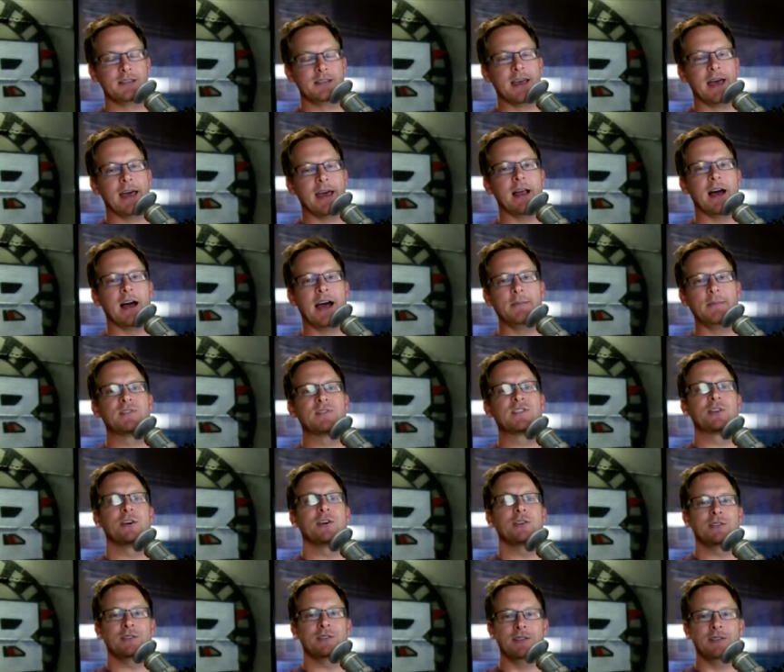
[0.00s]
is that I'm
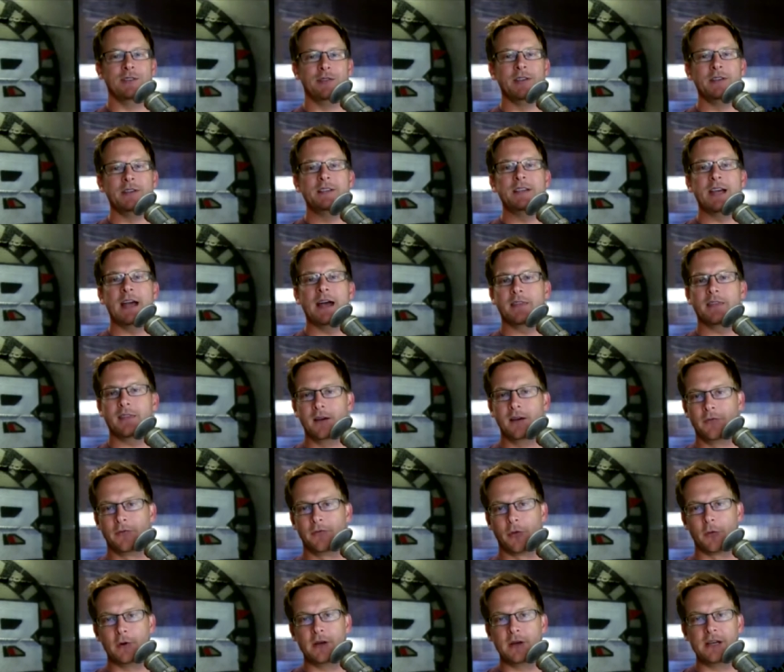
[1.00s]
certain the death
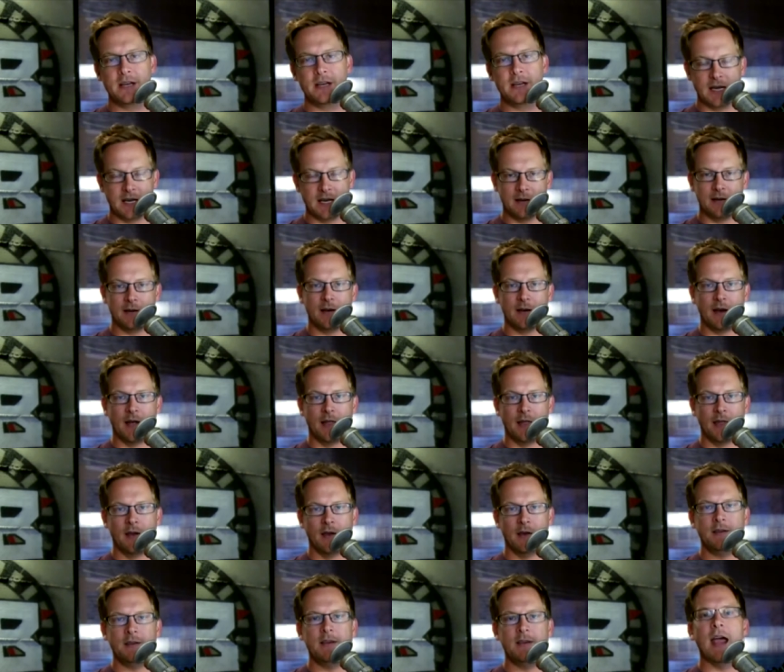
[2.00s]
of 3D
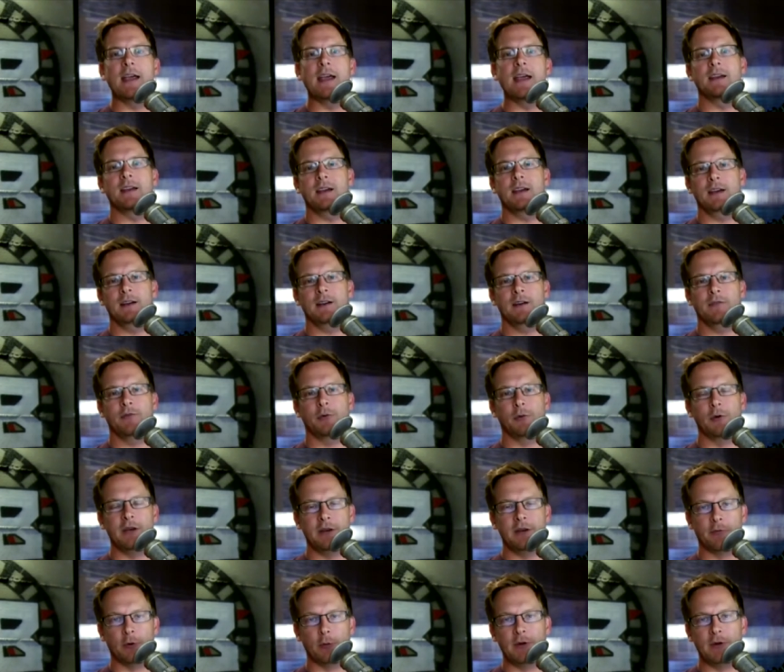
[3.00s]
and the yanking of
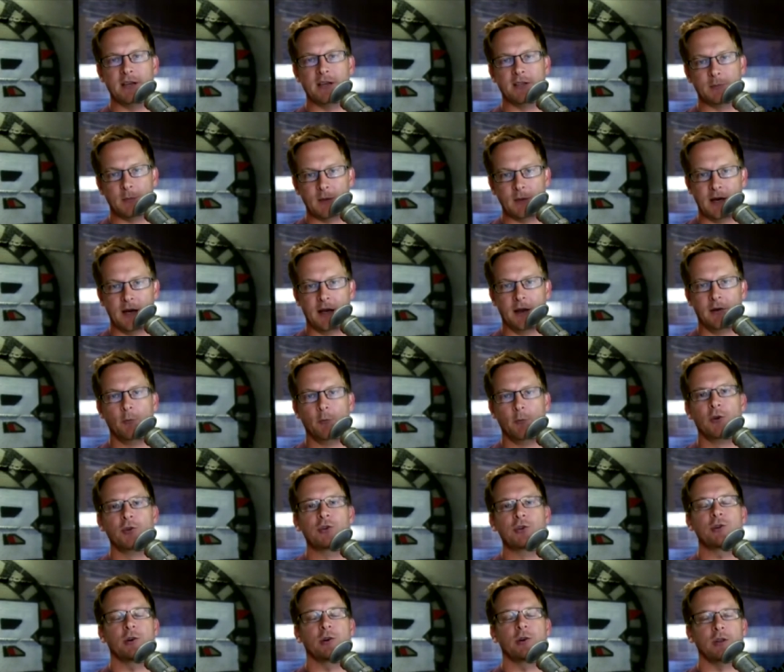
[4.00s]
3D from ESPN
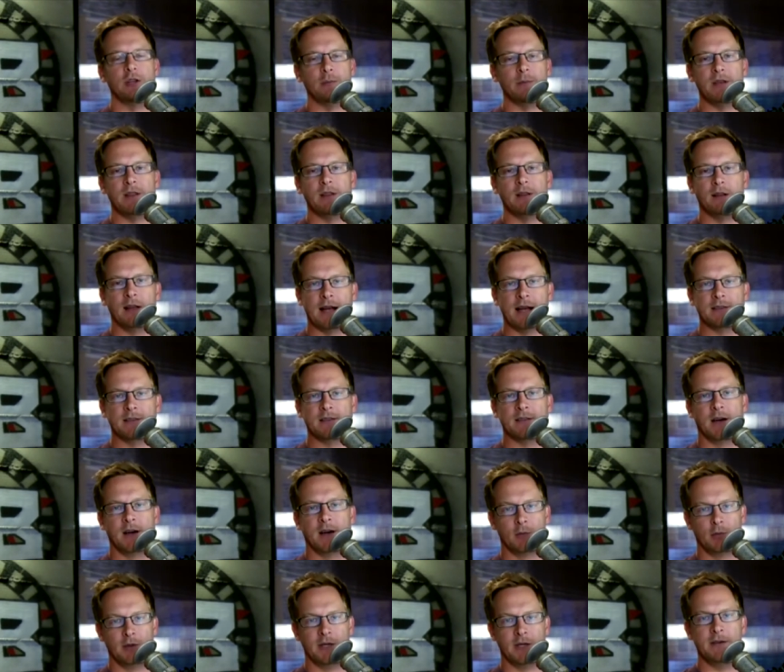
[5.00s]
will surely be the last
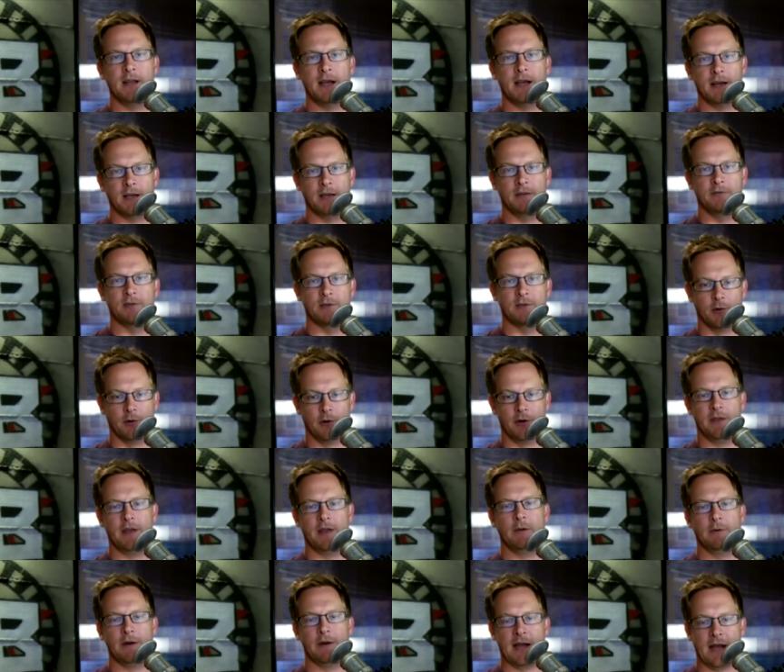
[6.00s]
terribly negative story
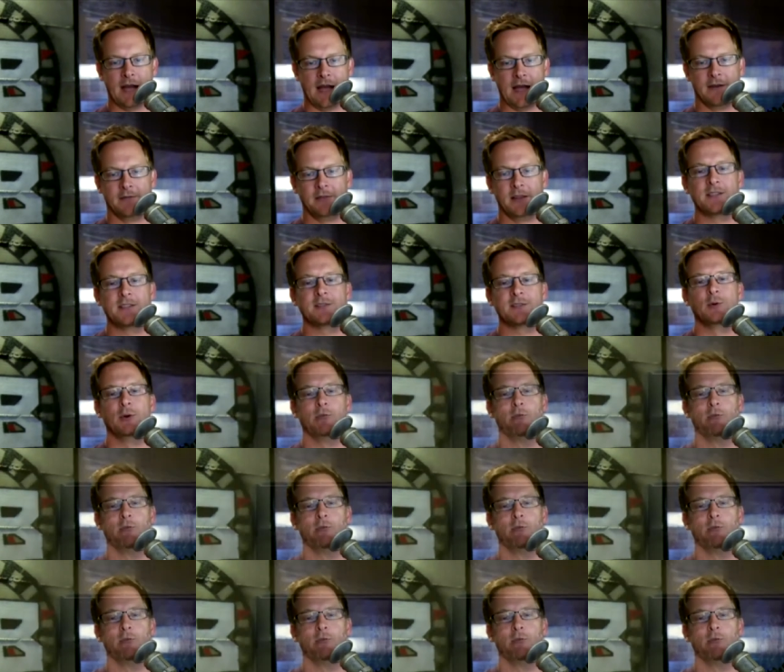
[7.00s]
that we have. Let's